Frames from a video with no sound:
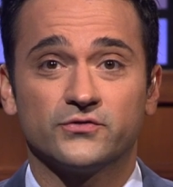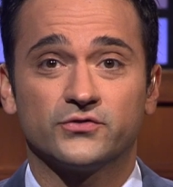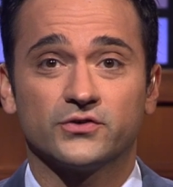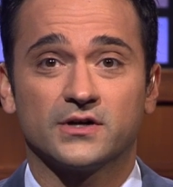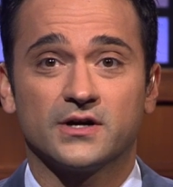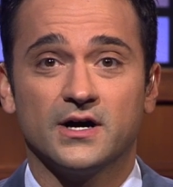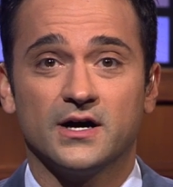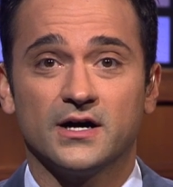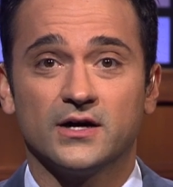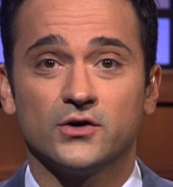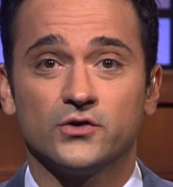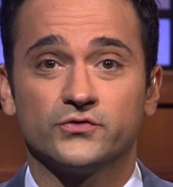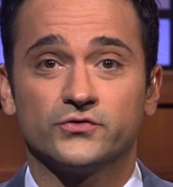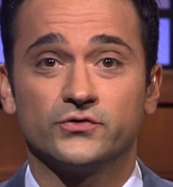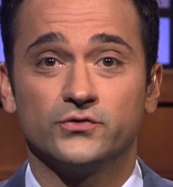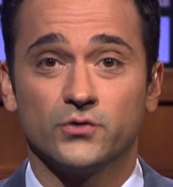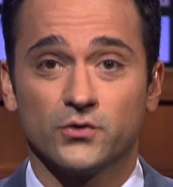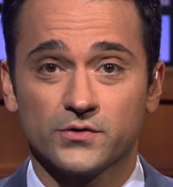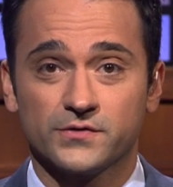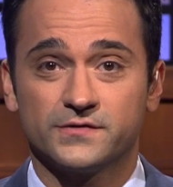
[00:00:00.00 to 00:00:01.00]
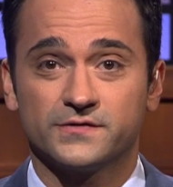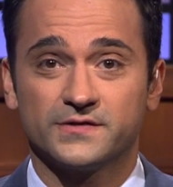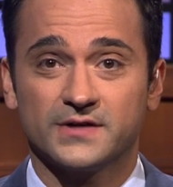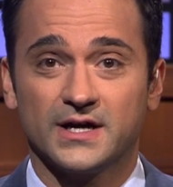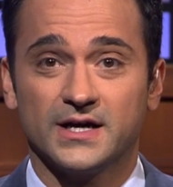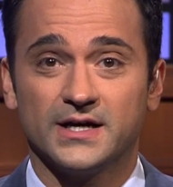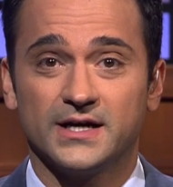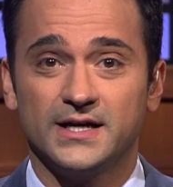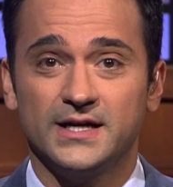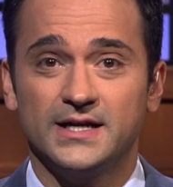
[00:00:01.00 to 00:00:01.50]
of Chicago's north
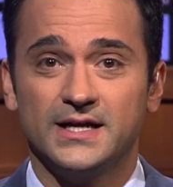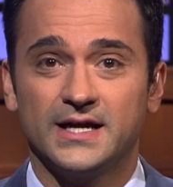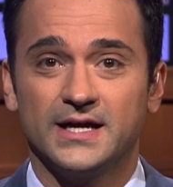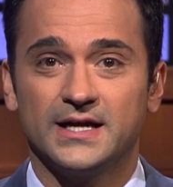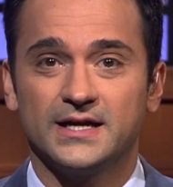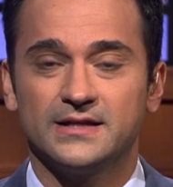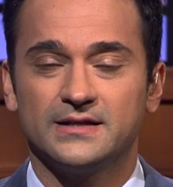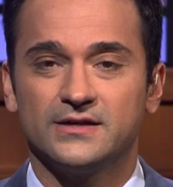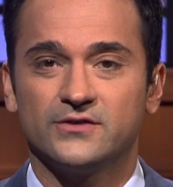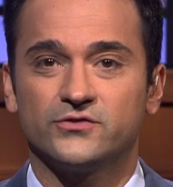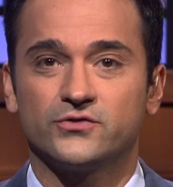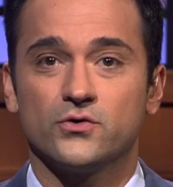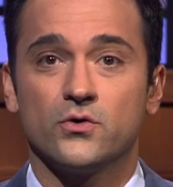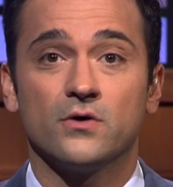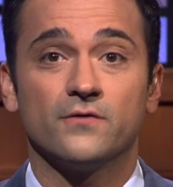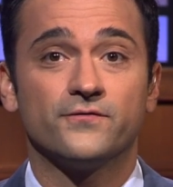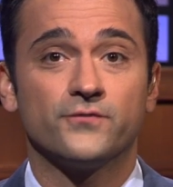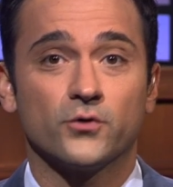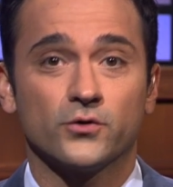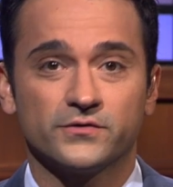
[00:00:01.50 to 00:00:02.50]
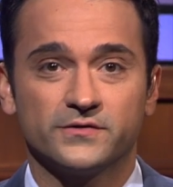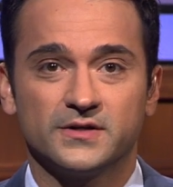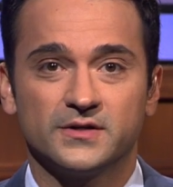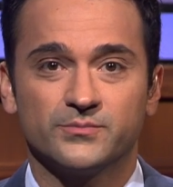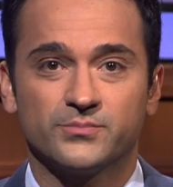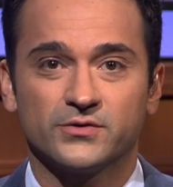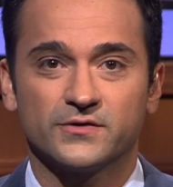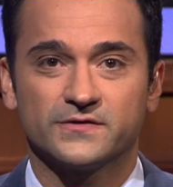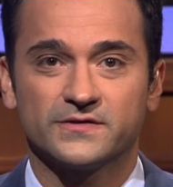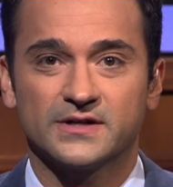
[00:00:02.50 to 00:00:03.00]
side, and they show a
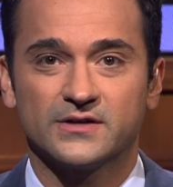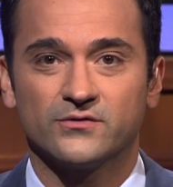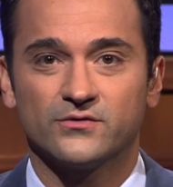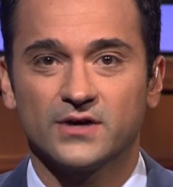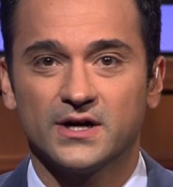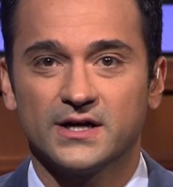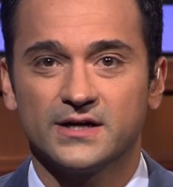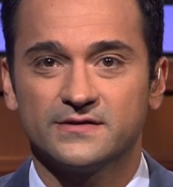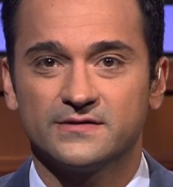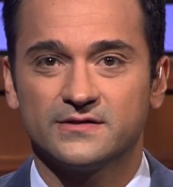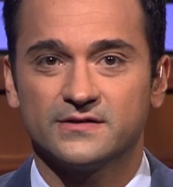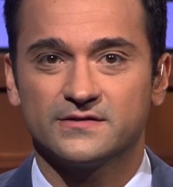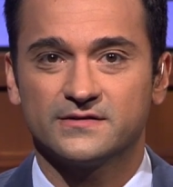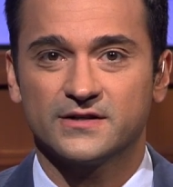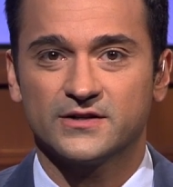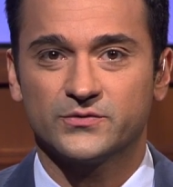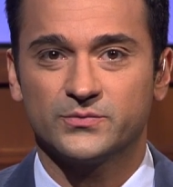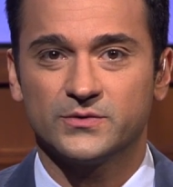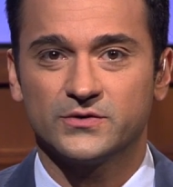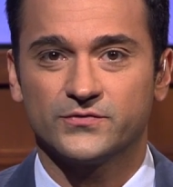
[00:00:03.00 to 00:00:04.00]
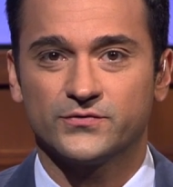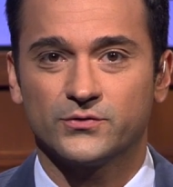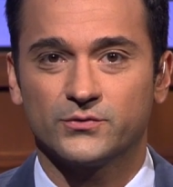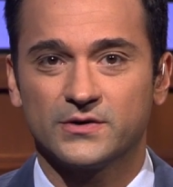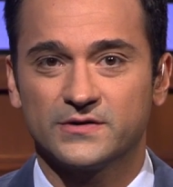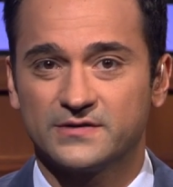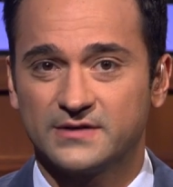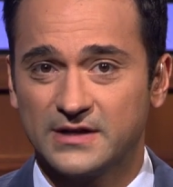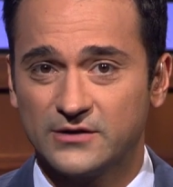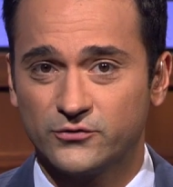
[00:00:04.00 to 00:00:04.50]
14% rise in assessments for
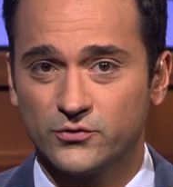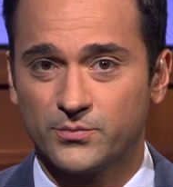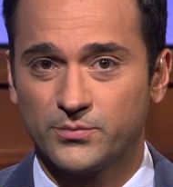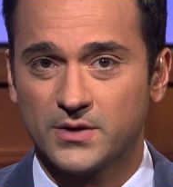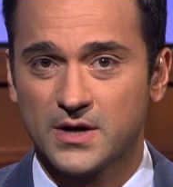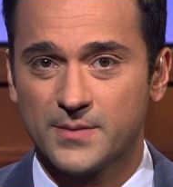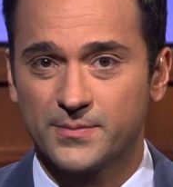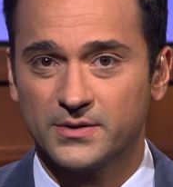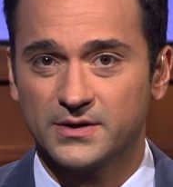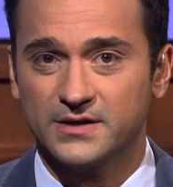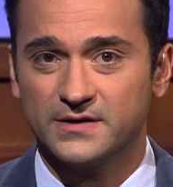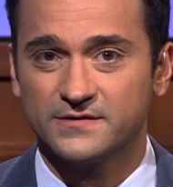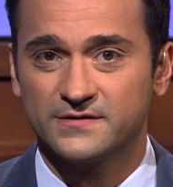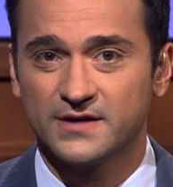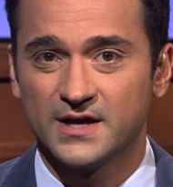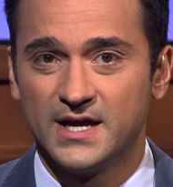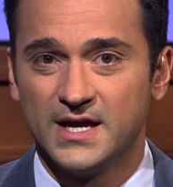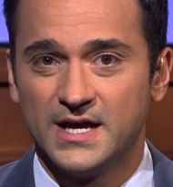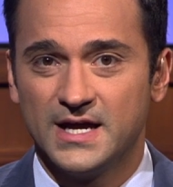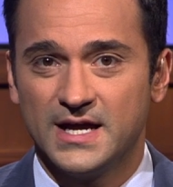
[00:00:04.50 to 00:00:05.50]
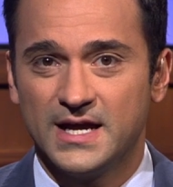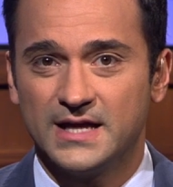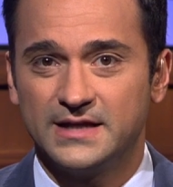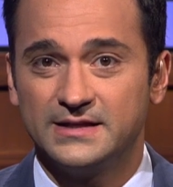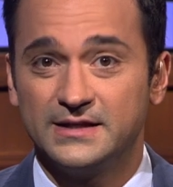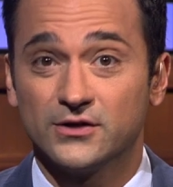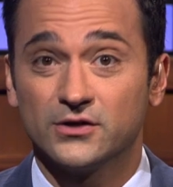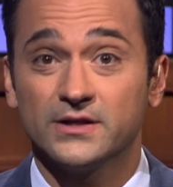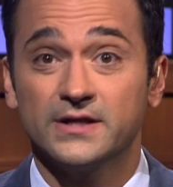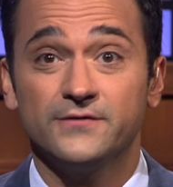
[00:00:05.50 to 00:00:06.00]
residential properties
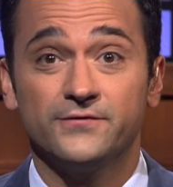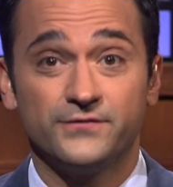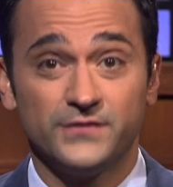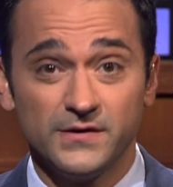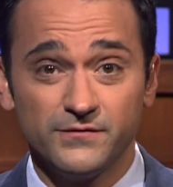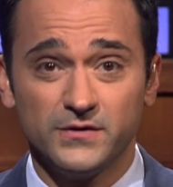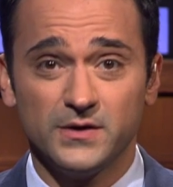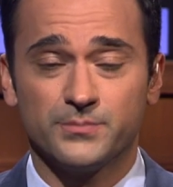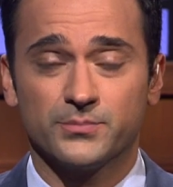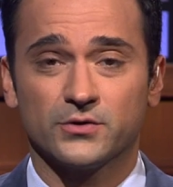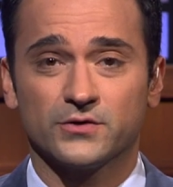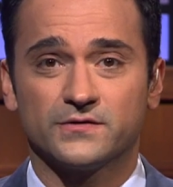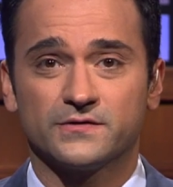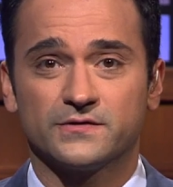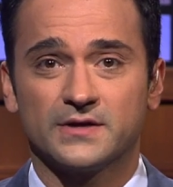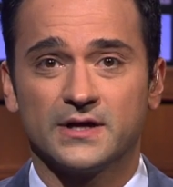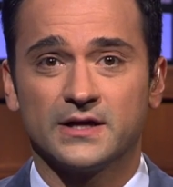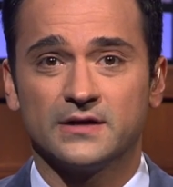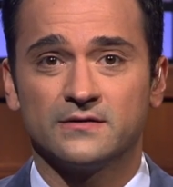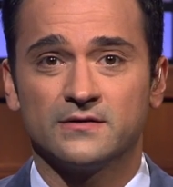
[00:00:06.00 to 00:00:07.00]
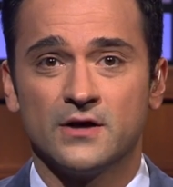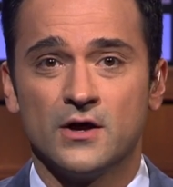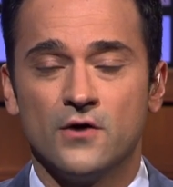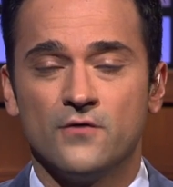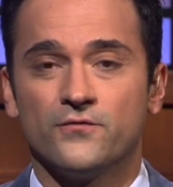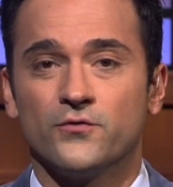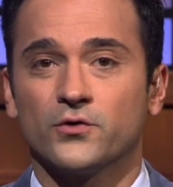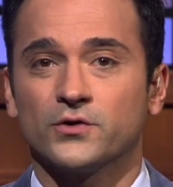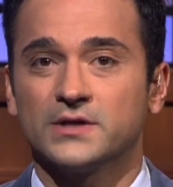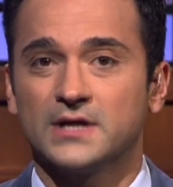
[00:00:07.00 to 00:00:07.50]
and nearly 50%
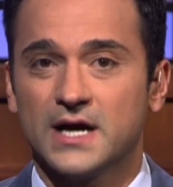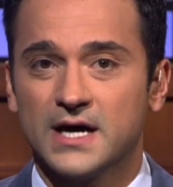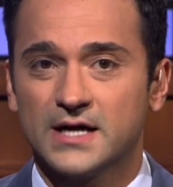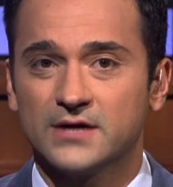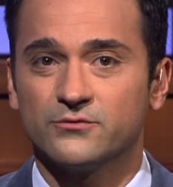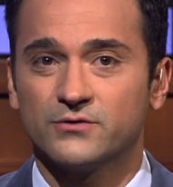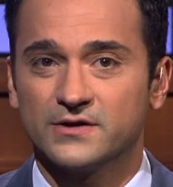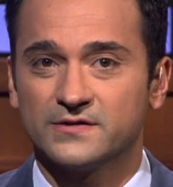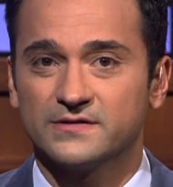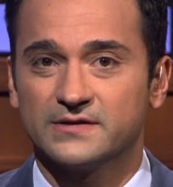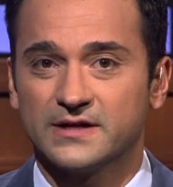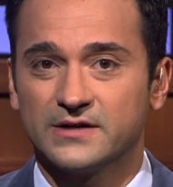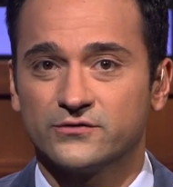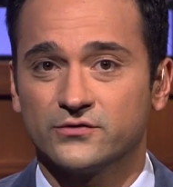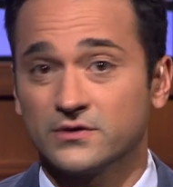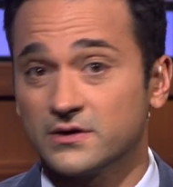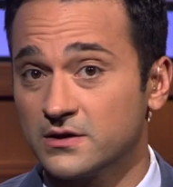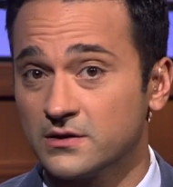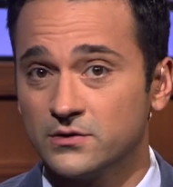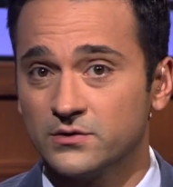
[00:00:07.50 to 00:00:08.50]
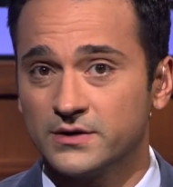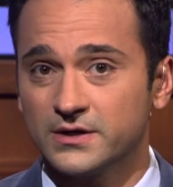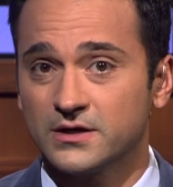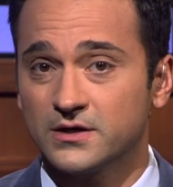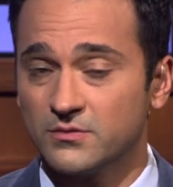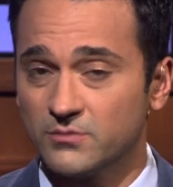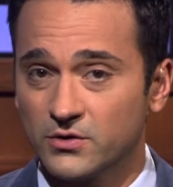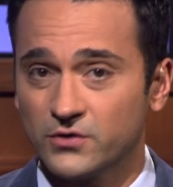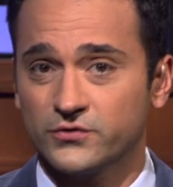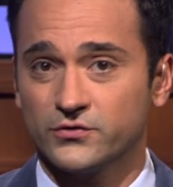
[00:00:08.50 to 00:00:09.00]
for non-residential, including
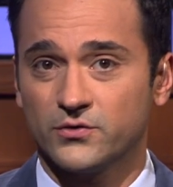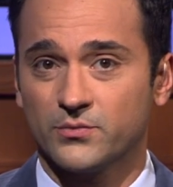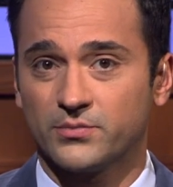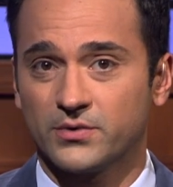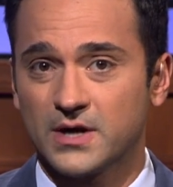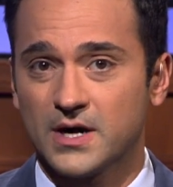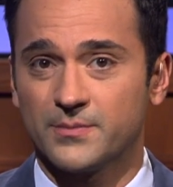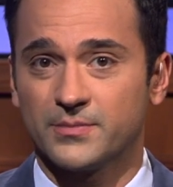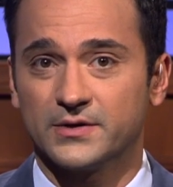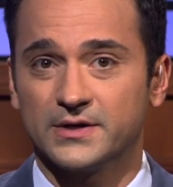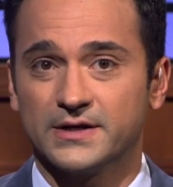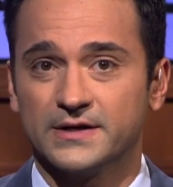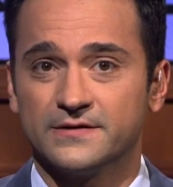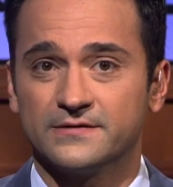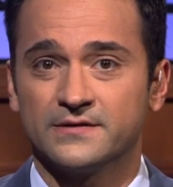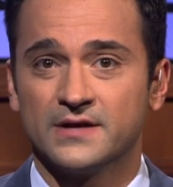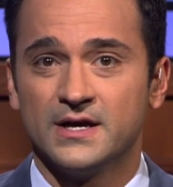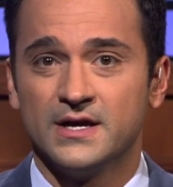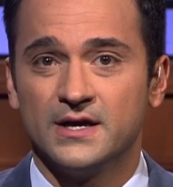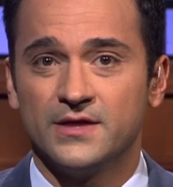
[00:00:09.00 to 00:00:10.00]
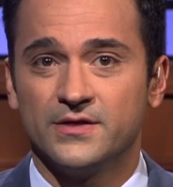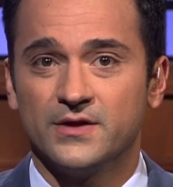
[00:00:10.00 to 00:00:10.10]
commercial properties.